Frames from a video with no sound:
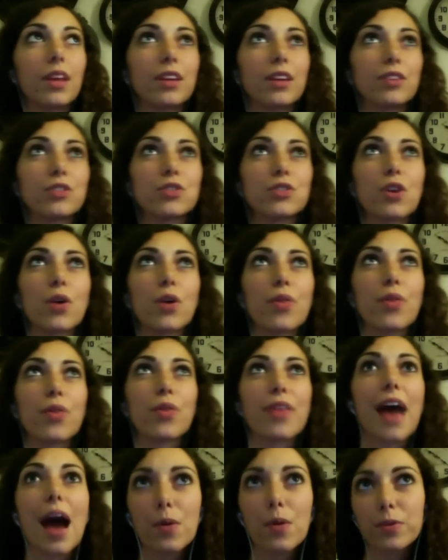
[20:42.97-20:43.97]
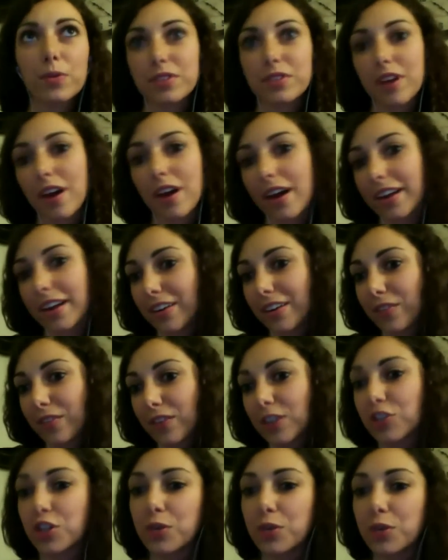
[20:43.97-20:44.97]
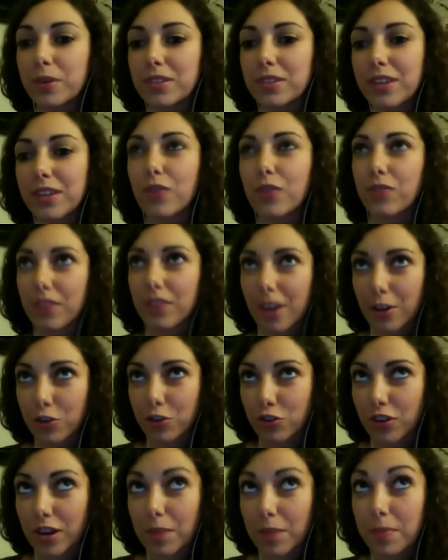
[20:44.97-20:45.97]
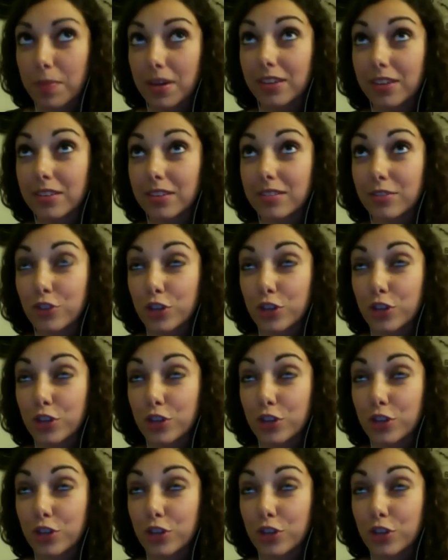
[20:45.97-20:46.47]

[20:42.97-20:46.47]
So that one was kind of, and she was out of the country because